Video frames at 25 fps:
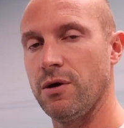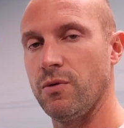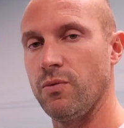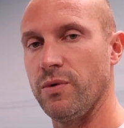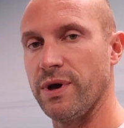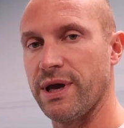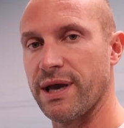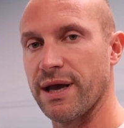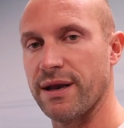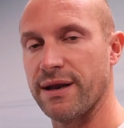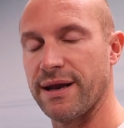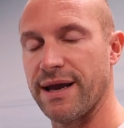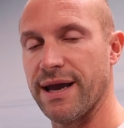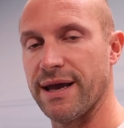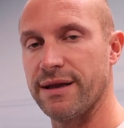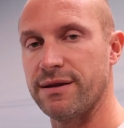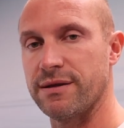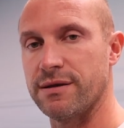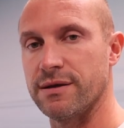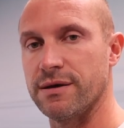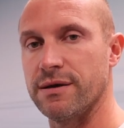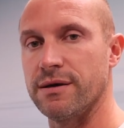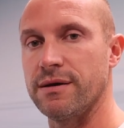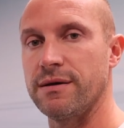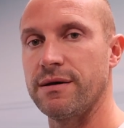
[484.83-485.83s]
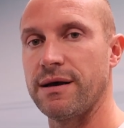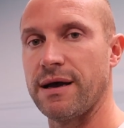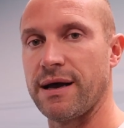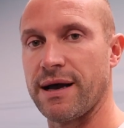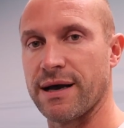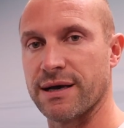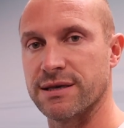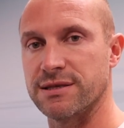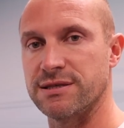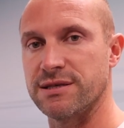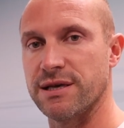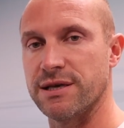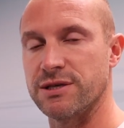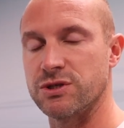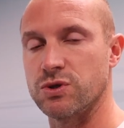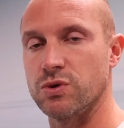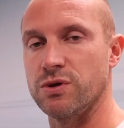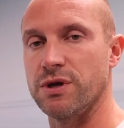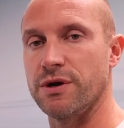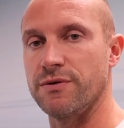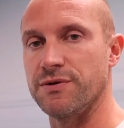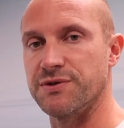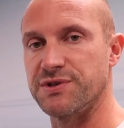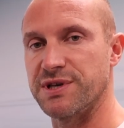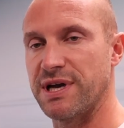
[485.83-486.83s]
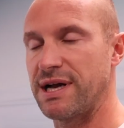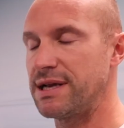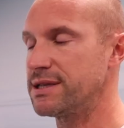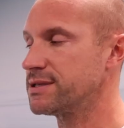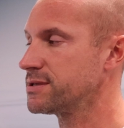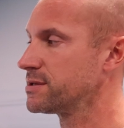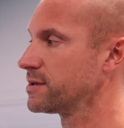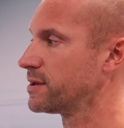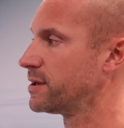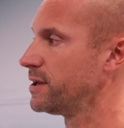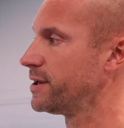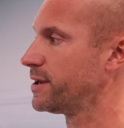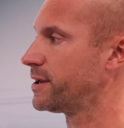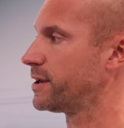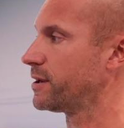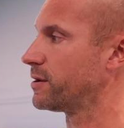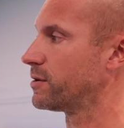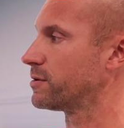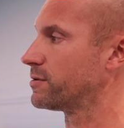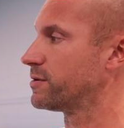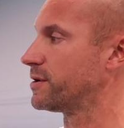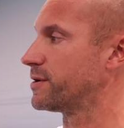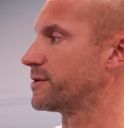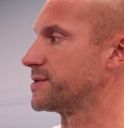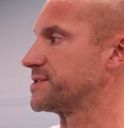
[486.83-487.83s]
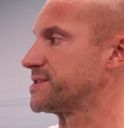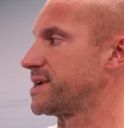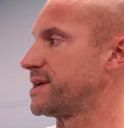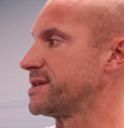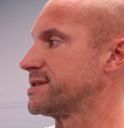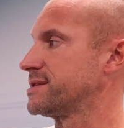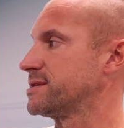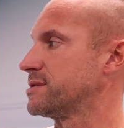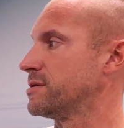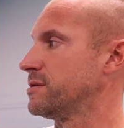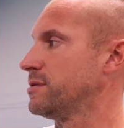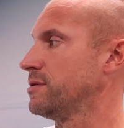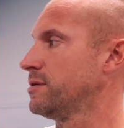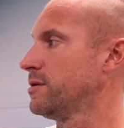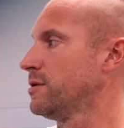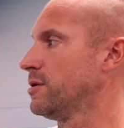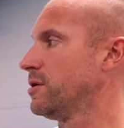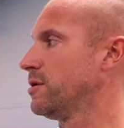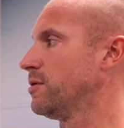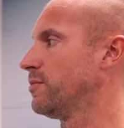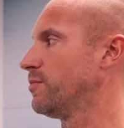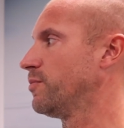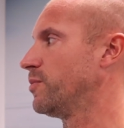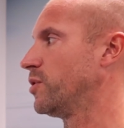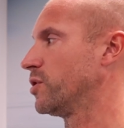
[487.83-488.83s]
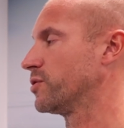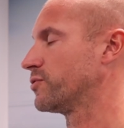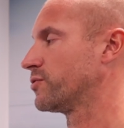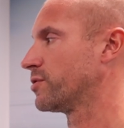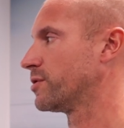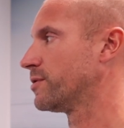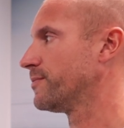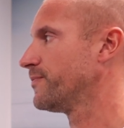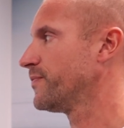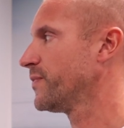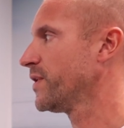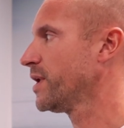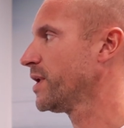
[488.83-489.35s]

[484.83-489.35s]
we can get access to the results clicking on the Results button.